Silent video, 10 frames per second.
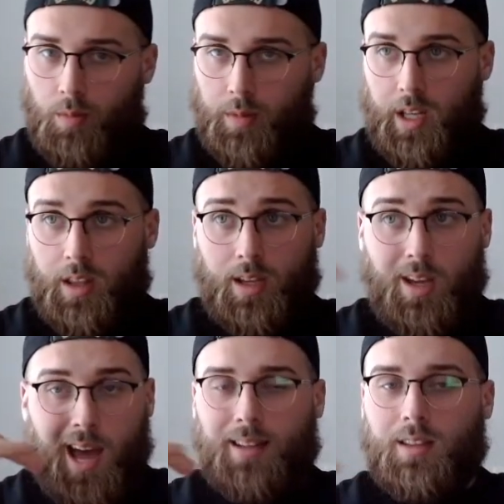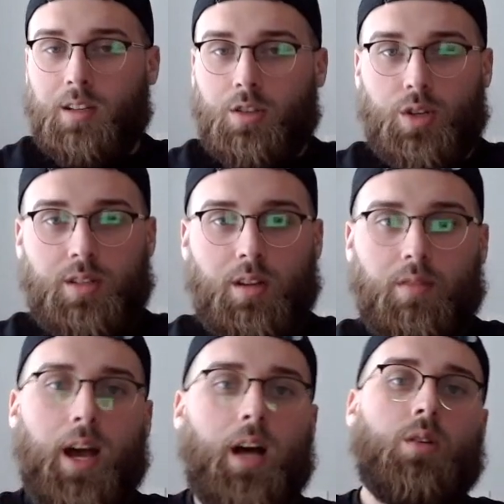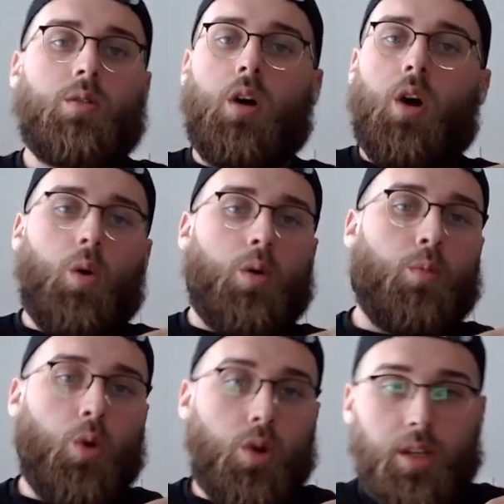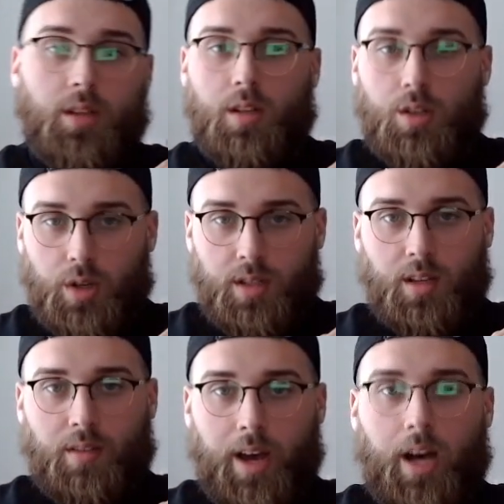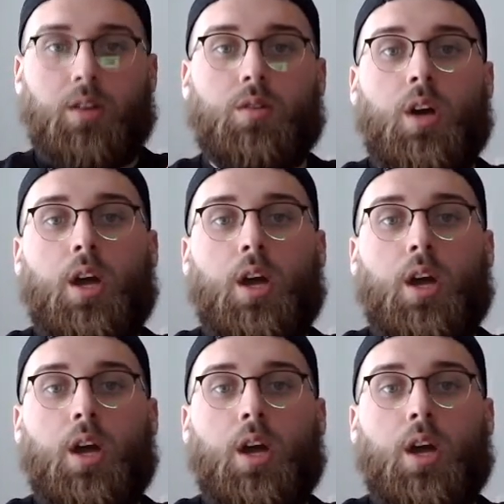the intrinsic value or more than the intrinsic value,